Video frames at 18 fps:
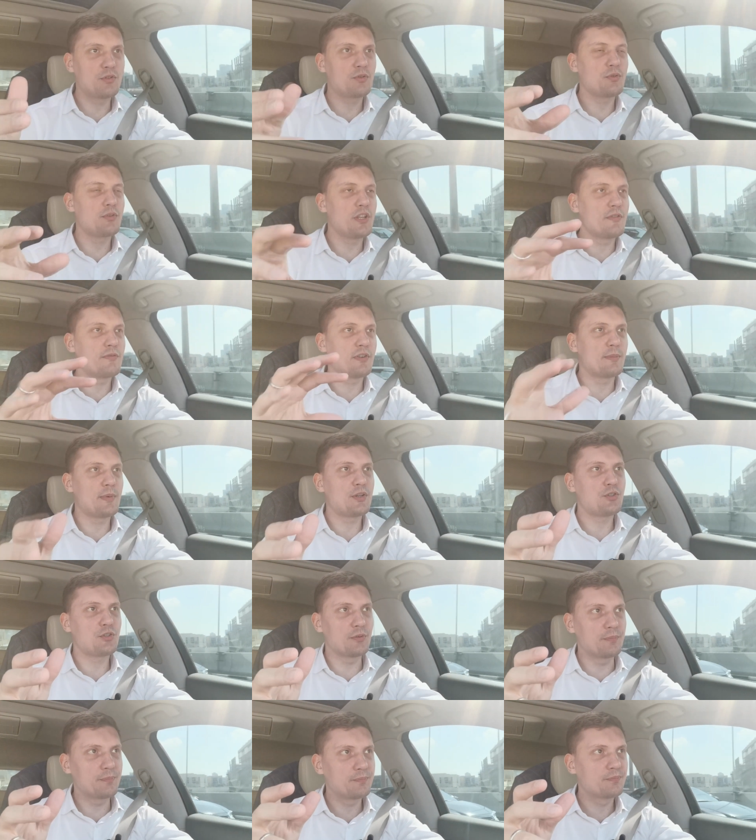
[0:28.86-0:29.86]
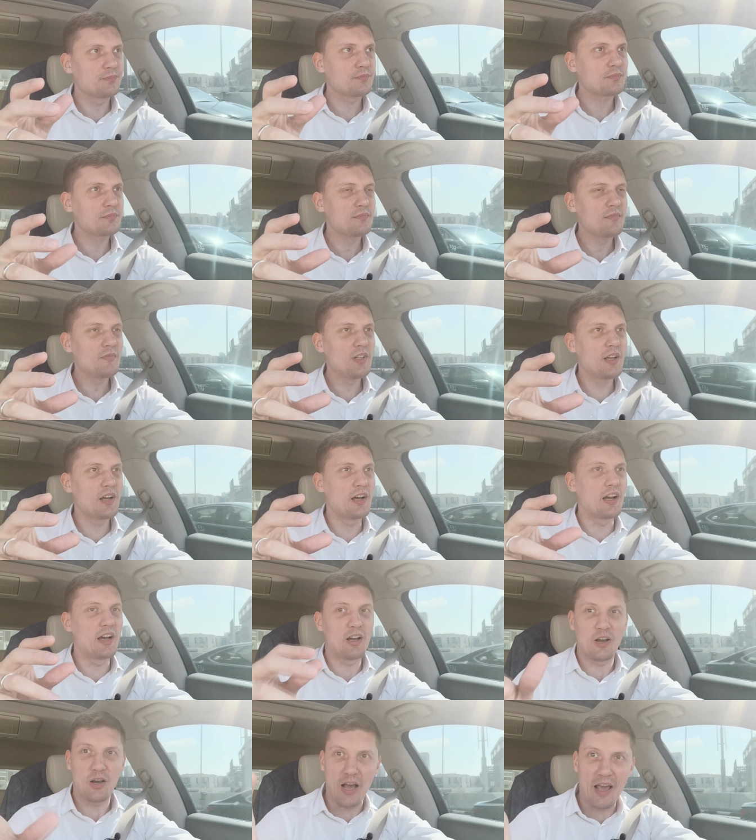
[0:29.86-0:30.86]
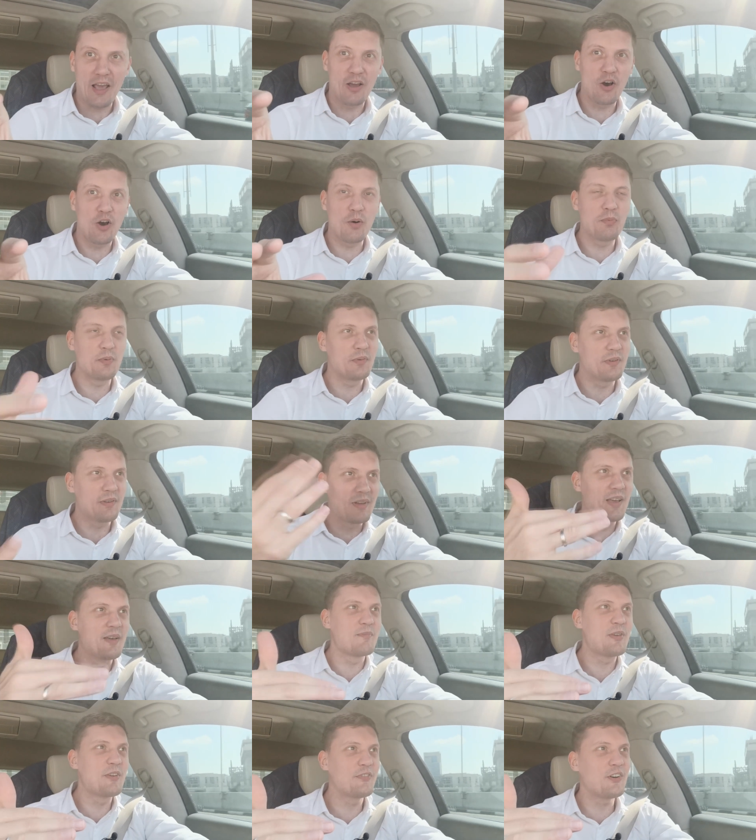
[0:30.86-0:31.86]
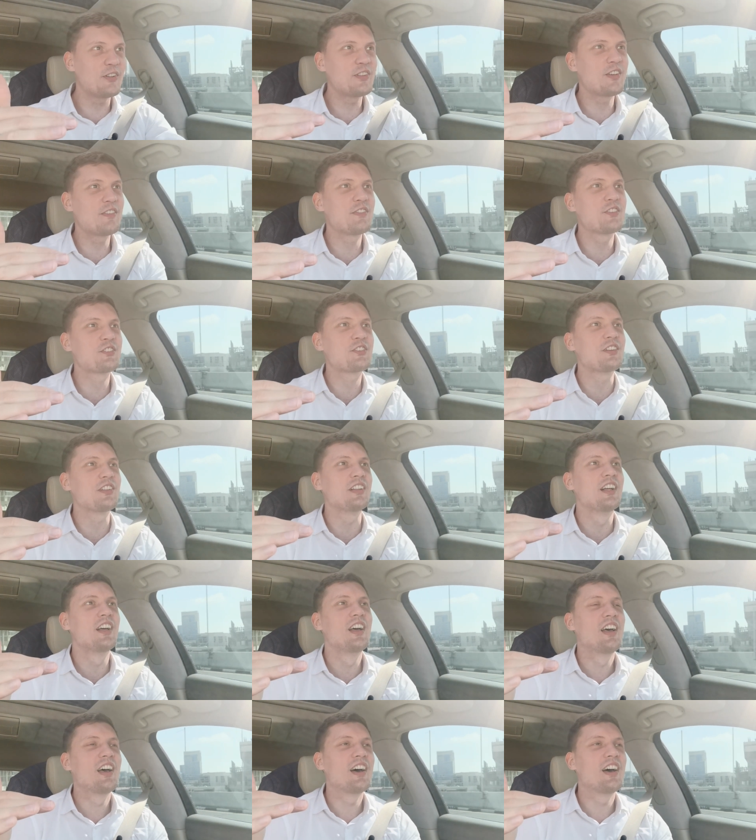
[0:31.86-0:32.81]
with you the information I hope before the official